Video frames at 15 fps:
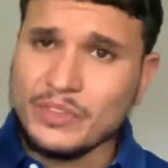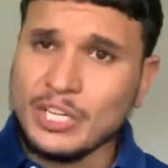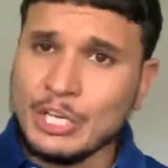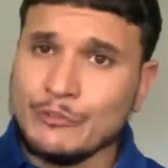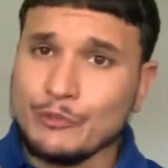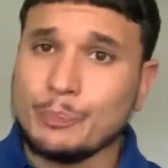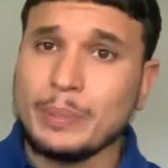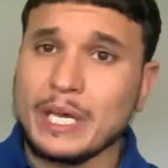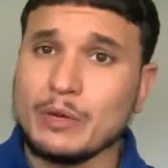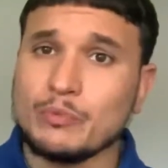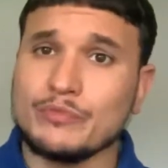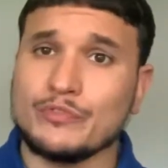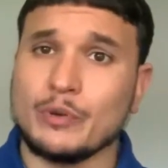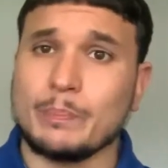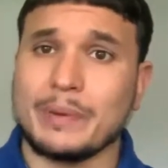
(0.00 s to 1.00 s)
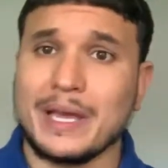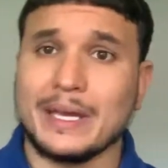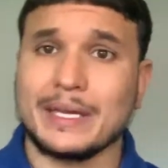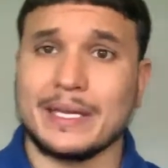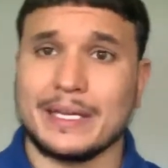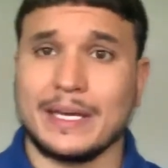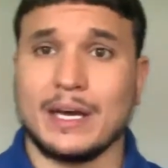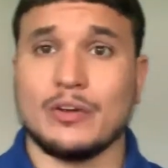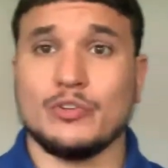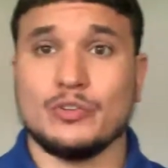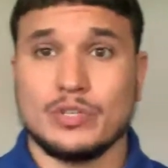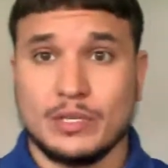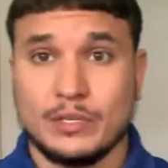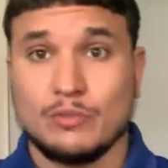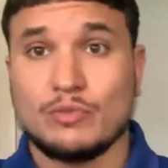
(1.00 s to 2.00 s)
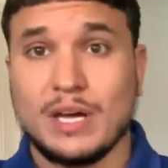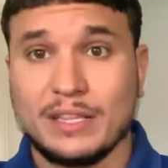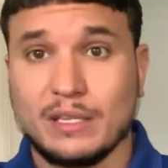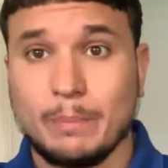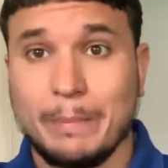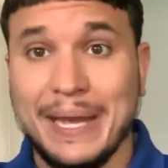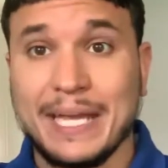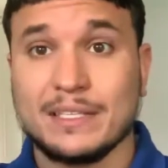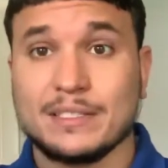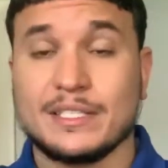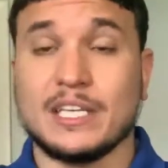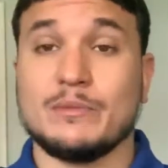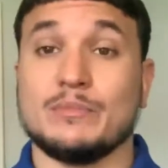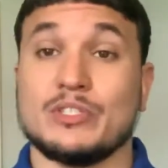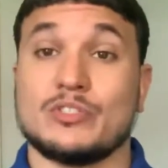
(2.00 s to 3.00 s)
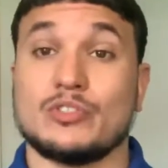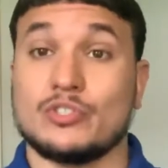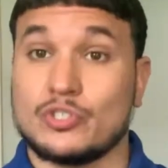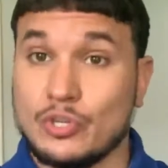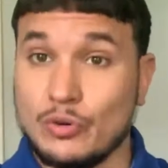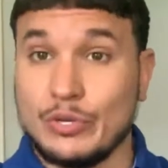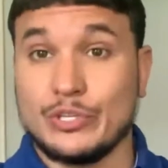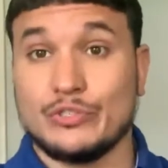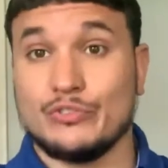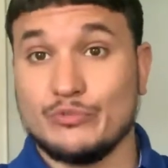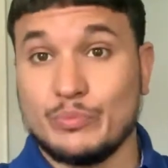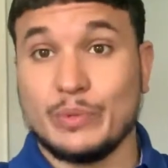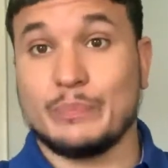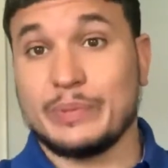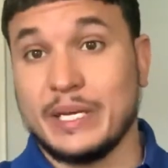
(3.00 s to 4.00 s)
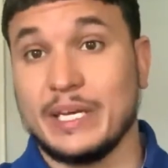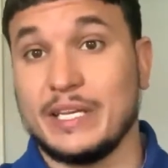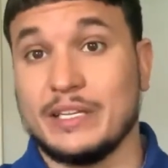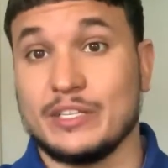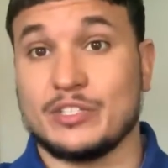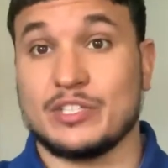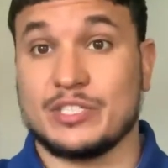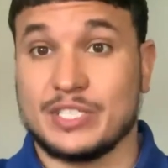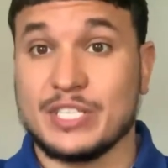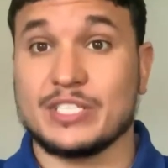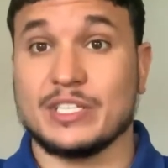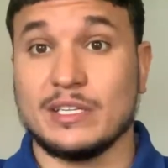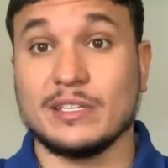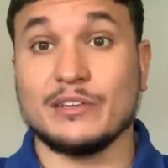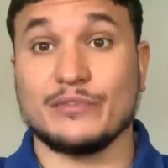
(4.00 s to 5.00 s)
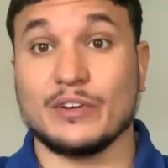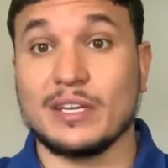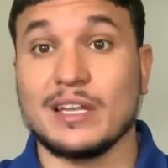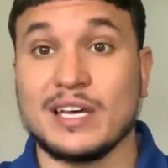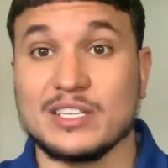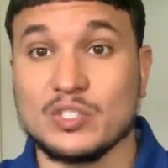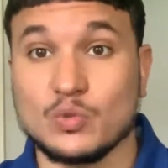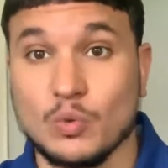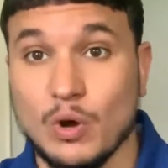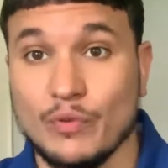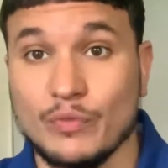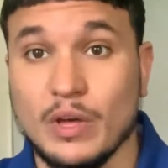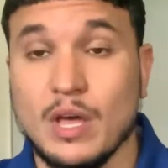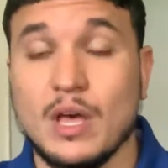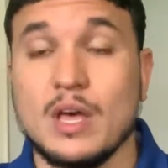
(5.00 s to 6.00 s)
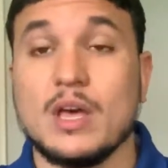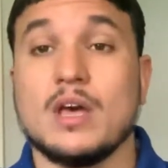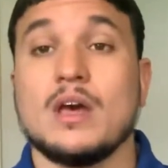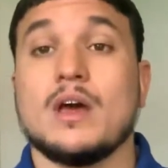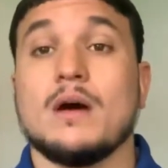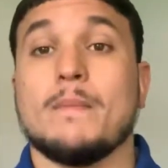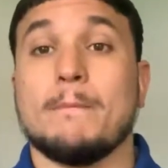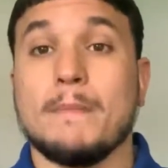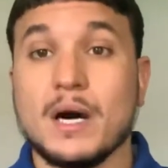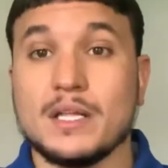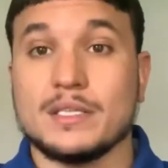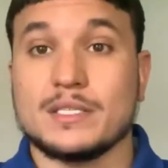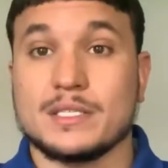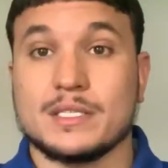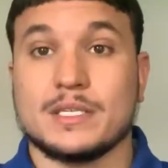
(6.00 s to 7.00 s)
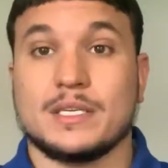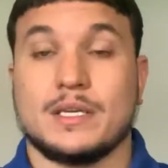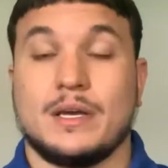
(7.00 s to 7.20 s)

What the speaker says: If you pay with your bank account, you got the bank statements to show that you've been paying this consistently for the last 12 months.